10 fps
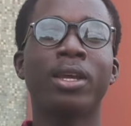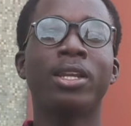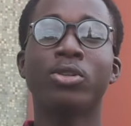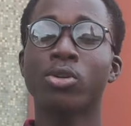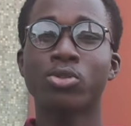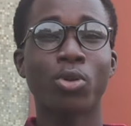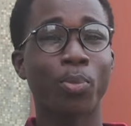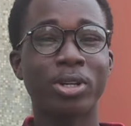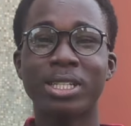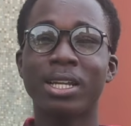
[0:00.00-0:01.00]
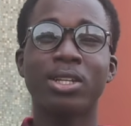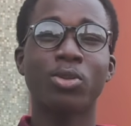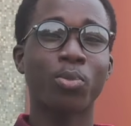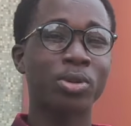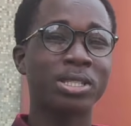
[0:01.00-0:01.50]
they just study any
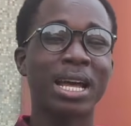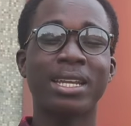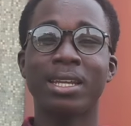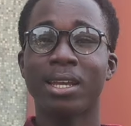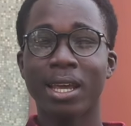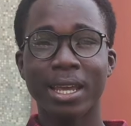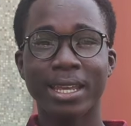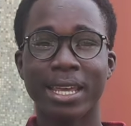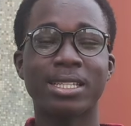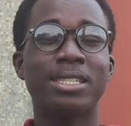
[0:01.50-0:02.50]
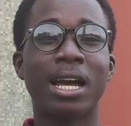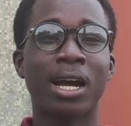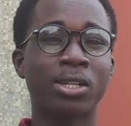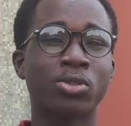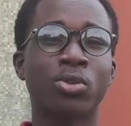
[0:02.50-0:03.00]
topics that they get their
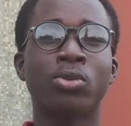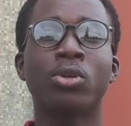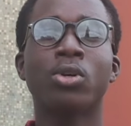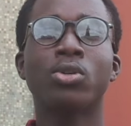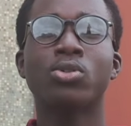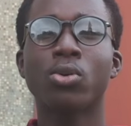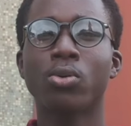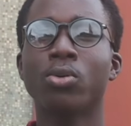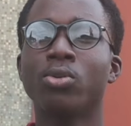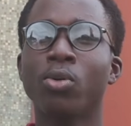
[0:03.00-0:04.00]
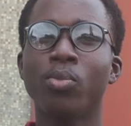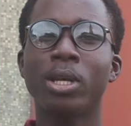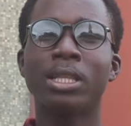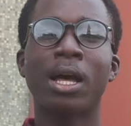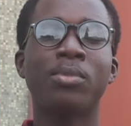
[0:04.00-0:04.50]
hands on. So don't
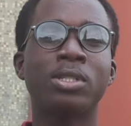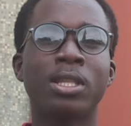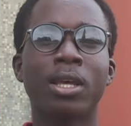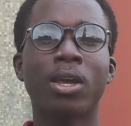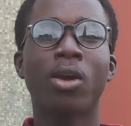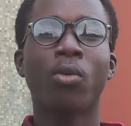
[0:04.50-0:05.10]
make that mistake.